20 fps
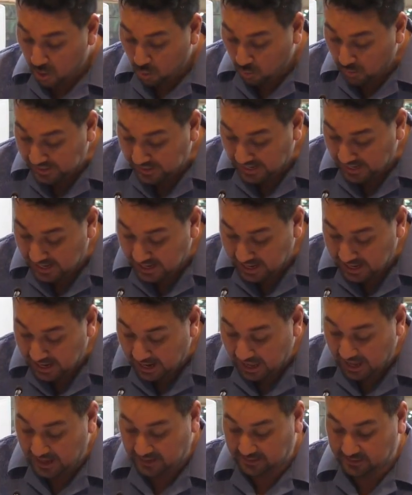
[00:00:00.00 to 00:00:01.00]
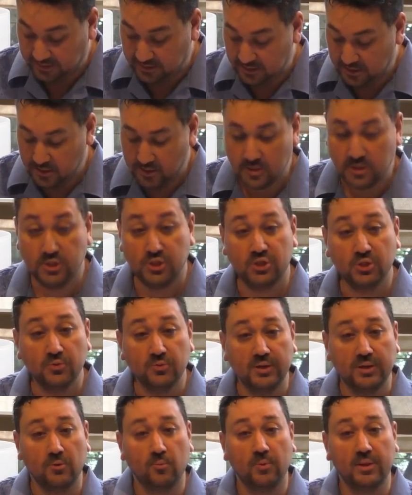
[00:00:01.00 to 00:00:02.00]
we cannot
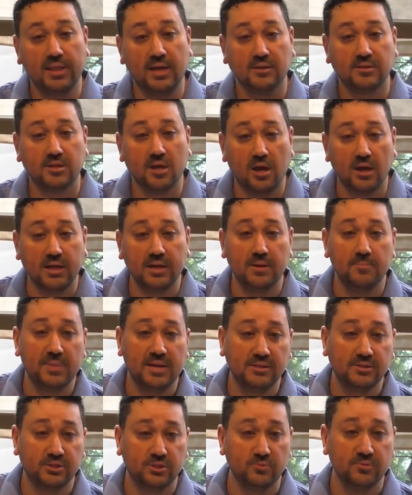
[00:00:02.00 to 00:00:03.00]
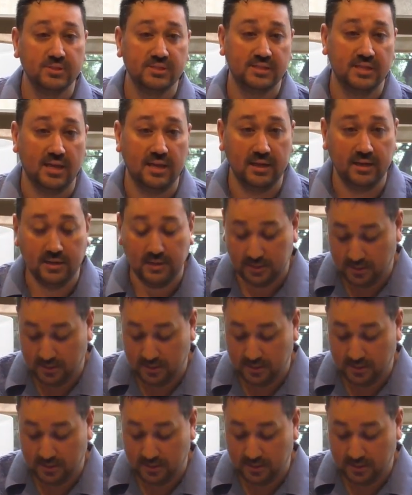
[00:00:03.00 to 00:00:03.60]
do it without talking about suicide.